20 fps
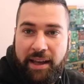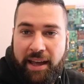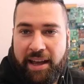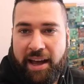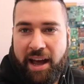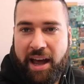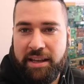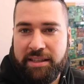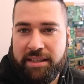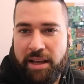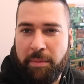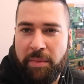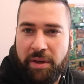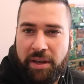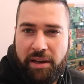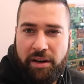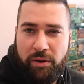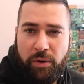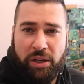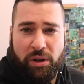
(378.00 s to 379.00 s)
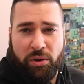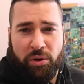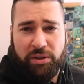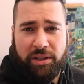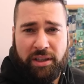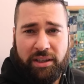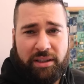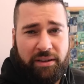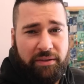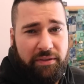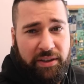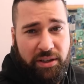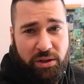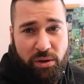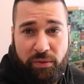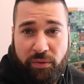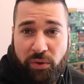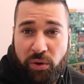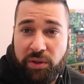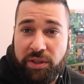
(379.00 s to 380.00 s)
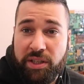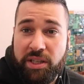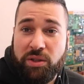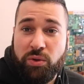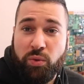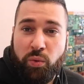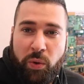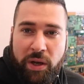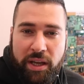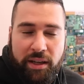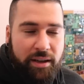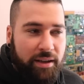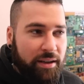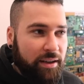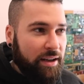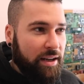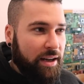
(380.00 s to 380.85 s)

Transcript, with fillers: Hey guys, I'm here recording the video for this week.